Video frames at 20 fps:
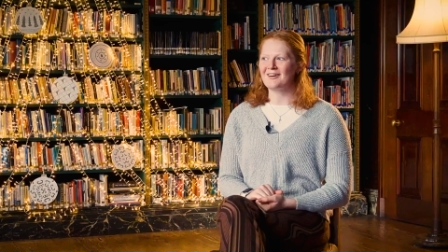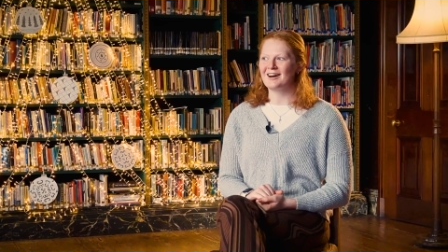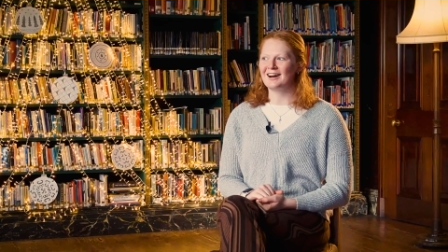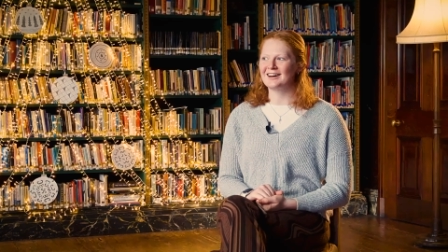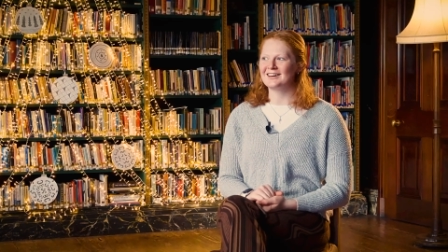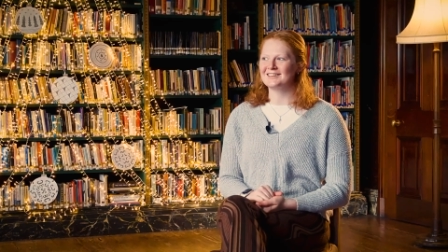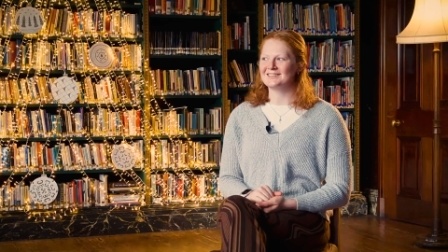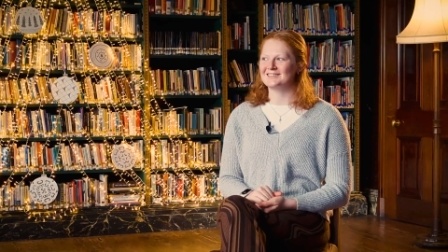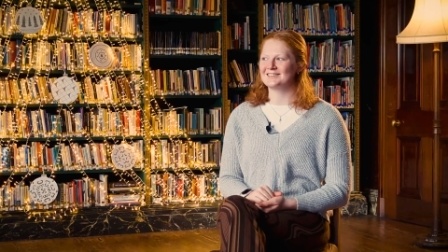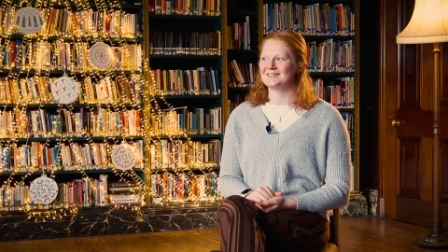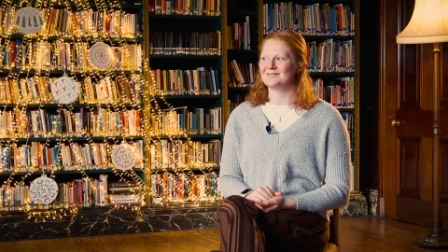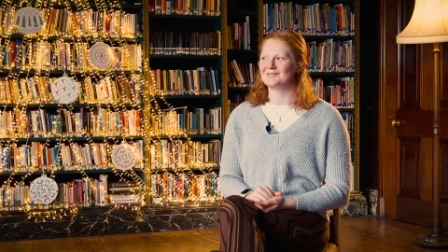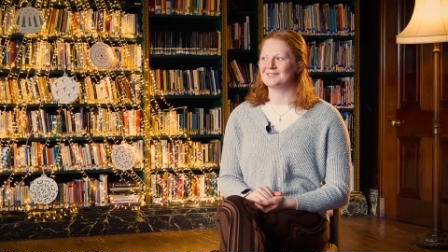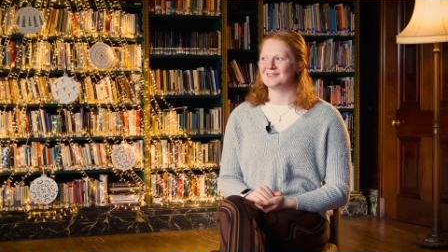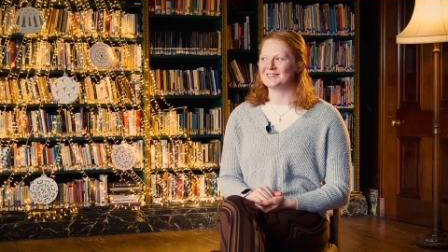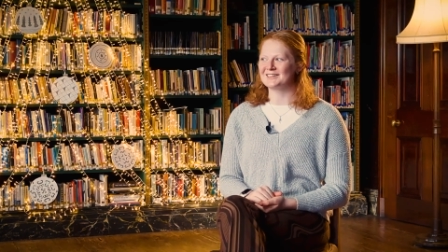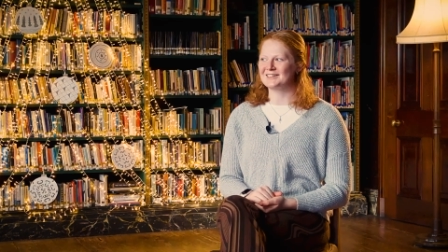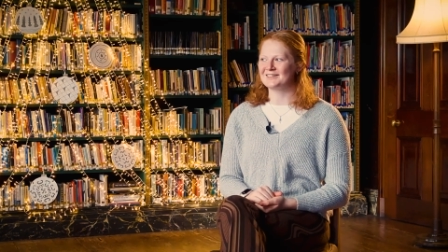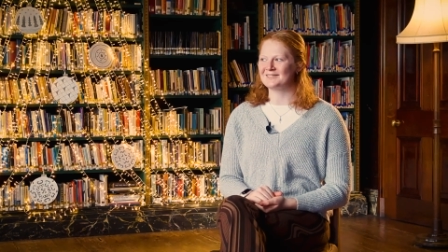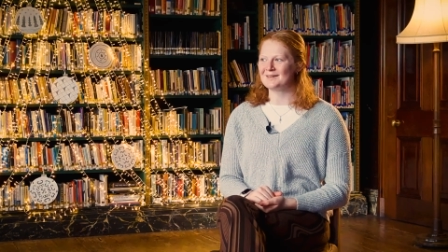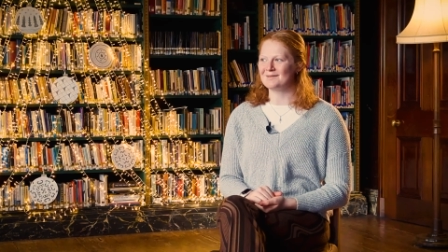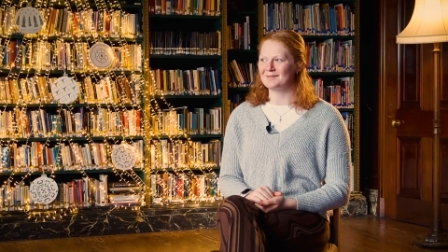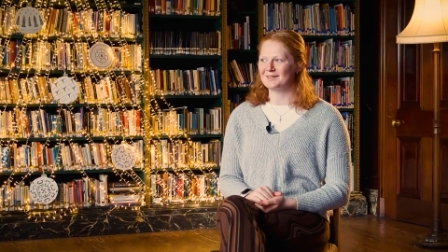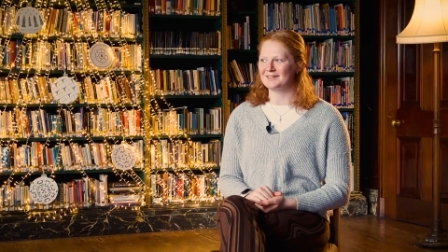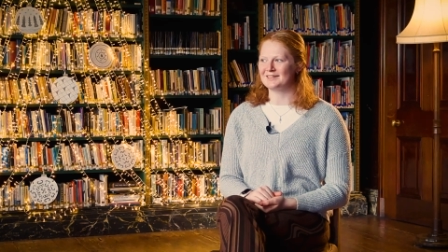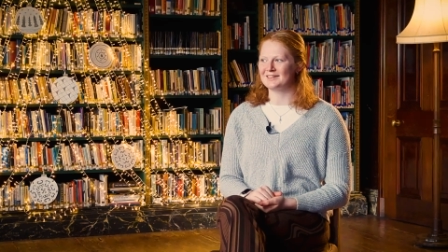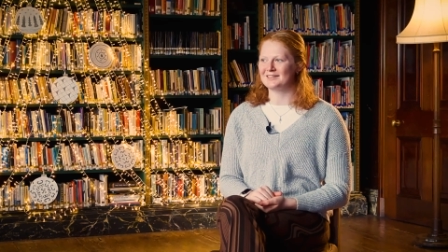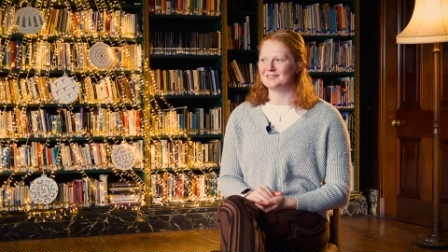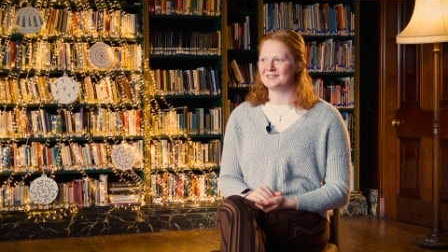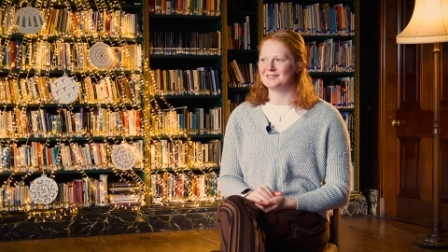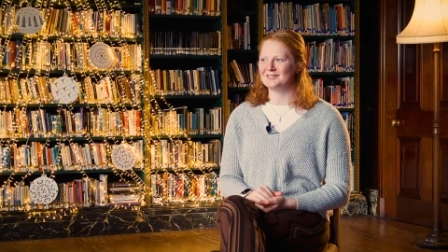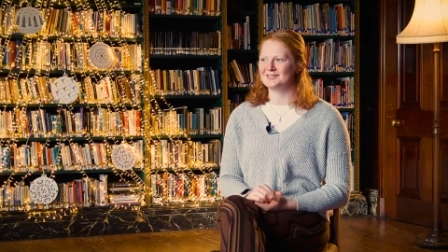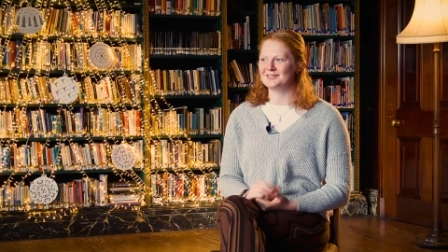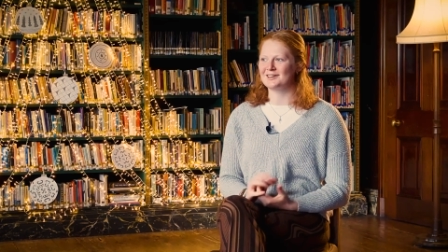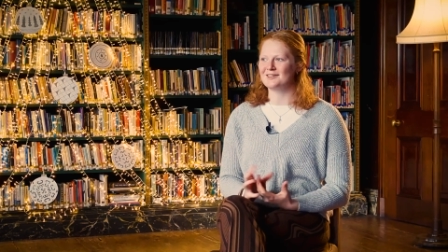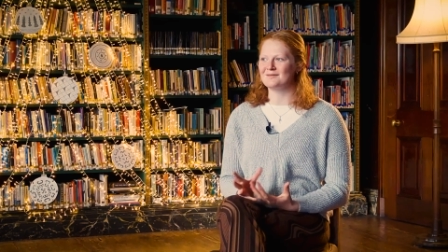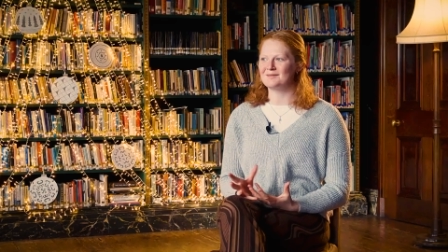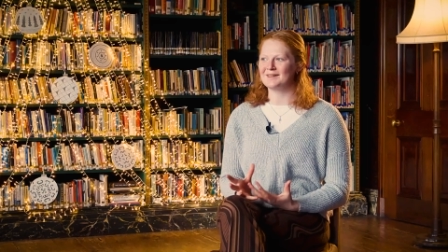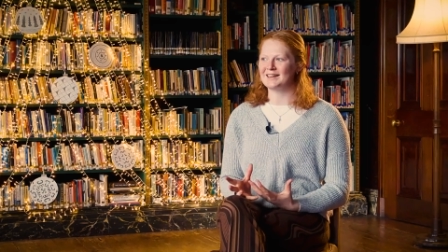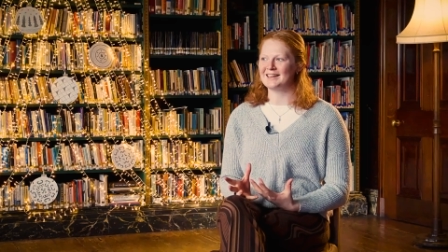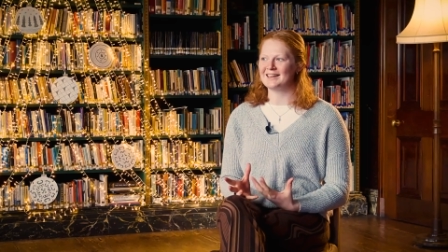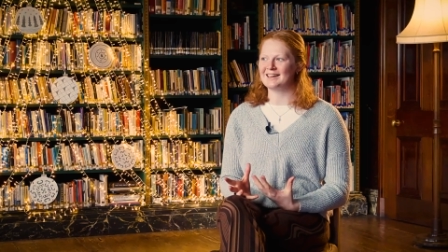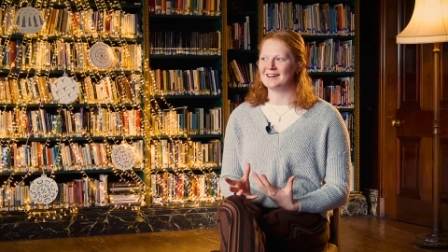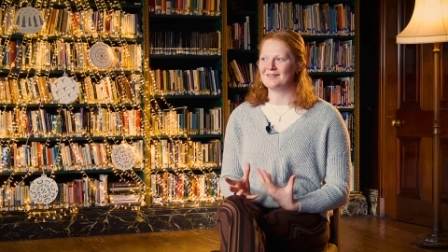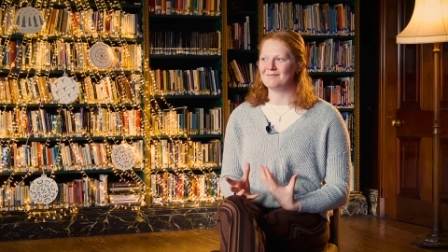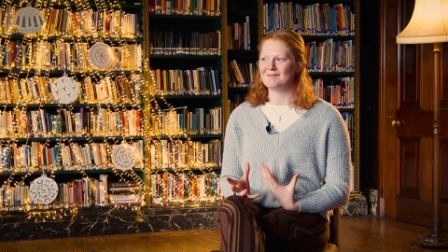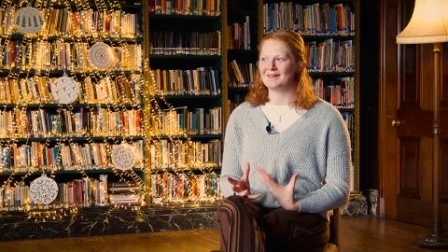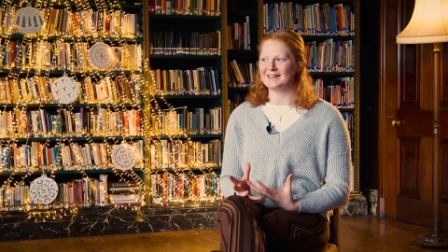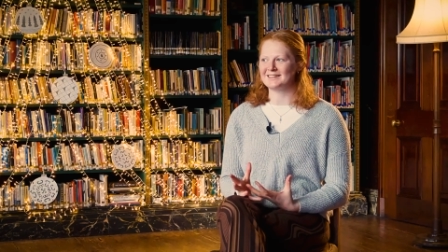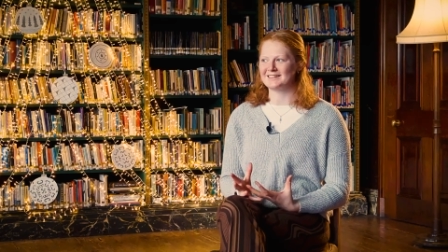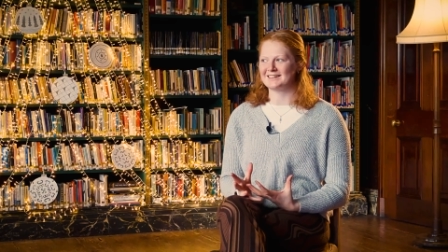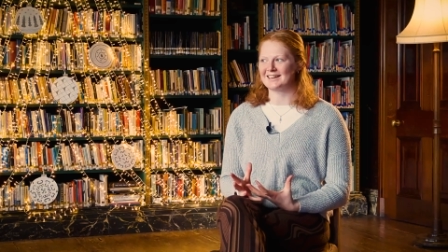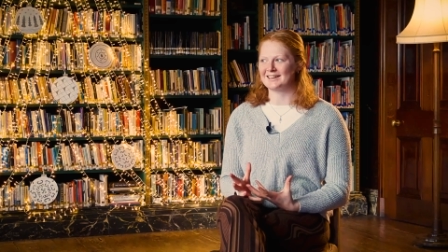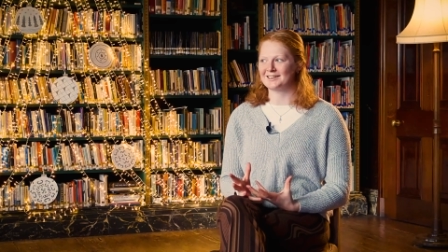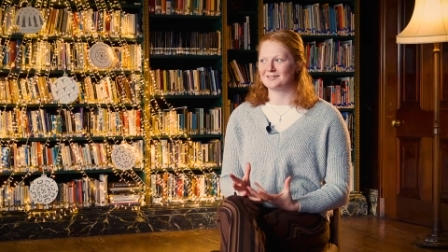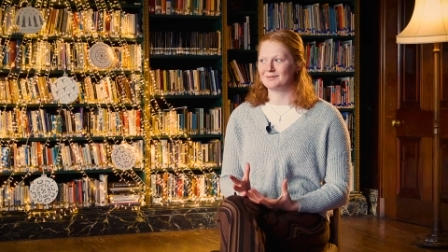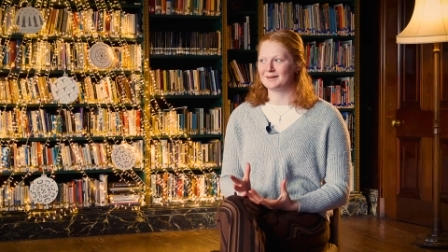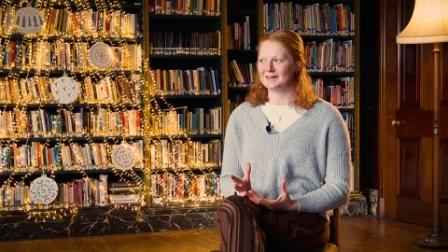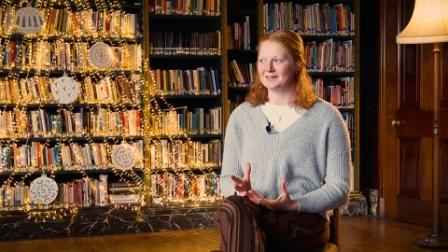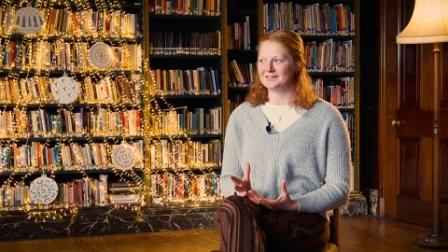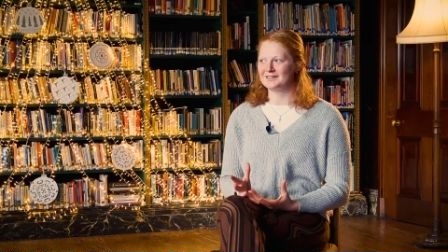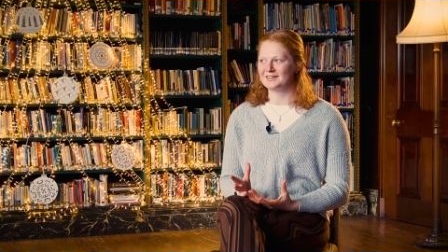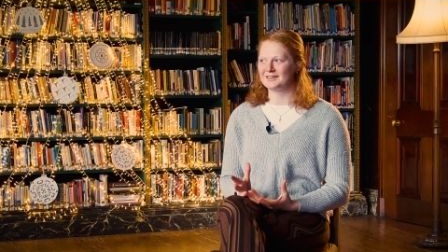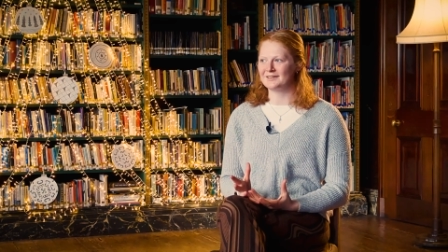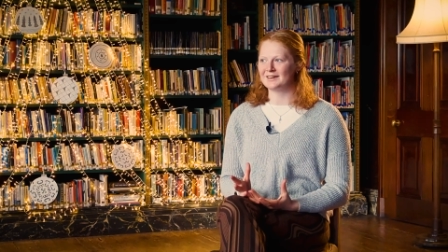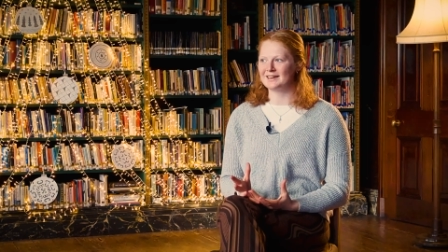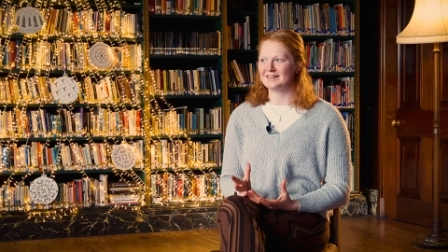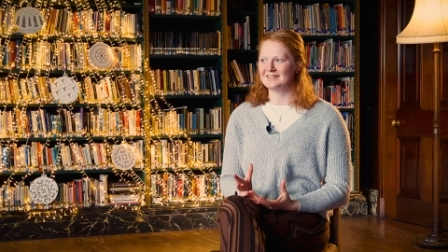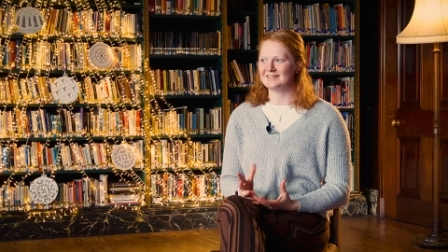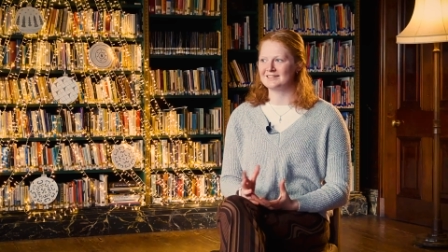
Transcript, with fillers: so hard to summarise QM because there's just so many amazing aspects to